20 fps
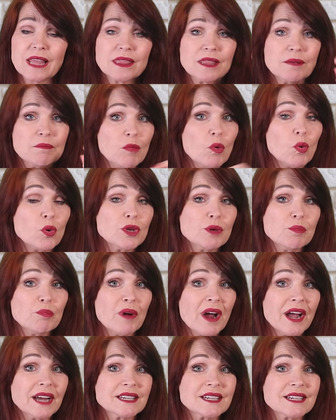The more you
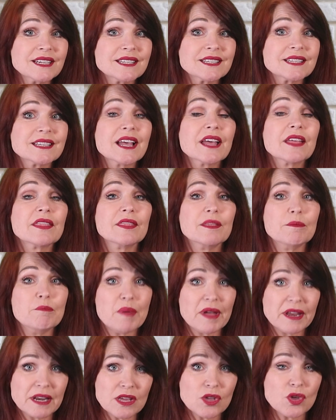practice, the
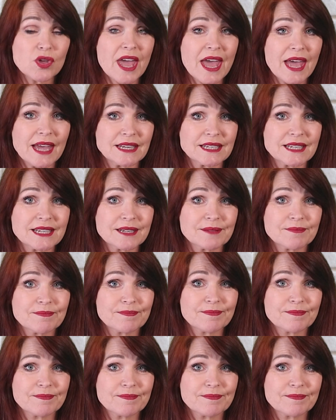better you get,